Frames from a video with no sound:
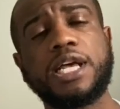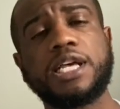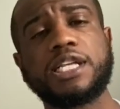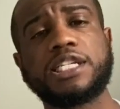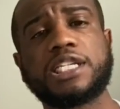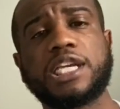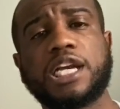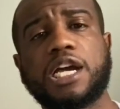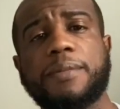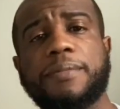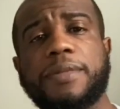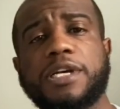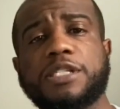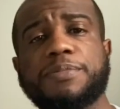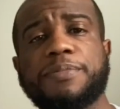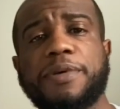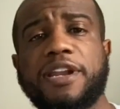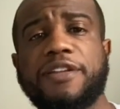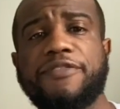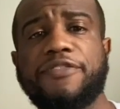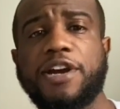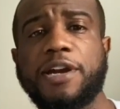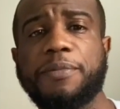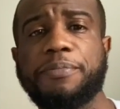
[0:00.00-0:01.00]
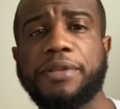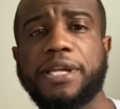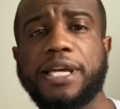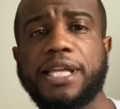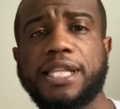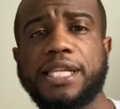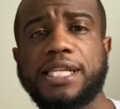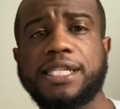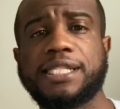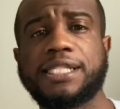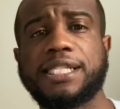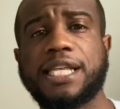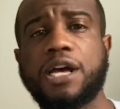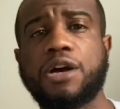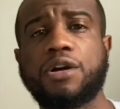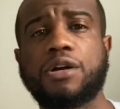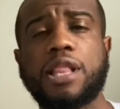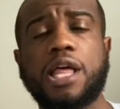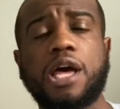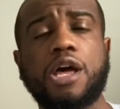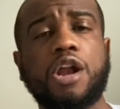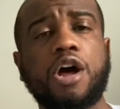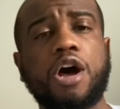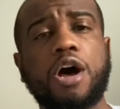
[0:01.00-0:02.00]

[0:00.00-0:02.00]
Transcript: check out my Spotify playlist, SoundCloud,